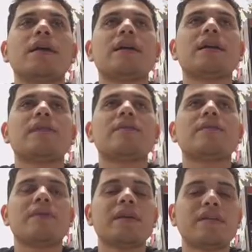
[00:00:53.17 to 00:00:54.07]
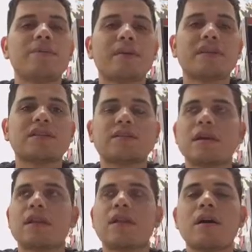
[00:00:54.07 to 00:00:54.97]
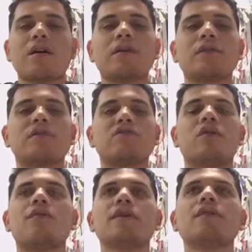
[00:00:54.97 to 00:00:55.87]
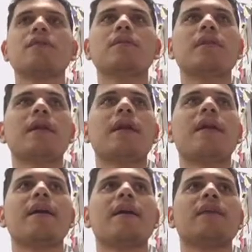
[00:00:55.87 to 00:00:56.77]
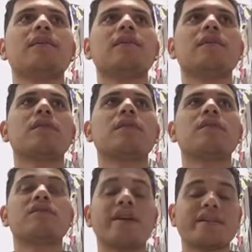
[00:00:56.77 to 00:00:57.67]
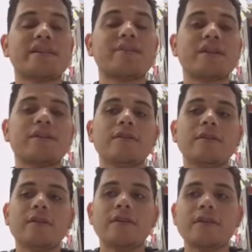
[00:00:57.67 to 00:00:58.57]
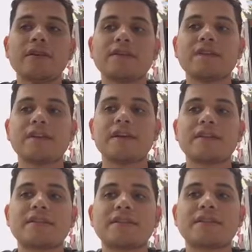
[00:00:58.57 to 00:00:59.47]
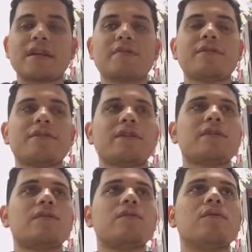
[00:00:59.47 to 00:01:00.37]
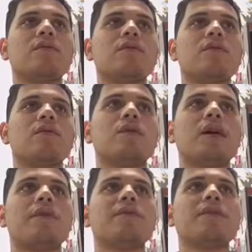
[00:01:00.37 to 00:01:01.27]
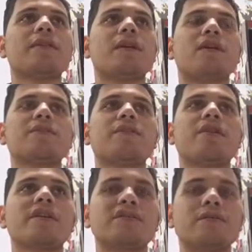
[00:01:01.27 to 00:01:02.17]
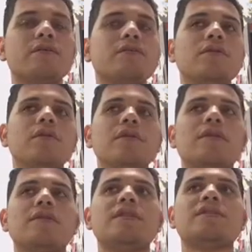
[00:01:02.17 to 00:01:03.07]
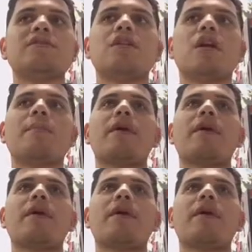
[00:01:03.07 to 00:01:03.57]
It depends a lot on drawing and on creativity, since everything the concept artists do needs to come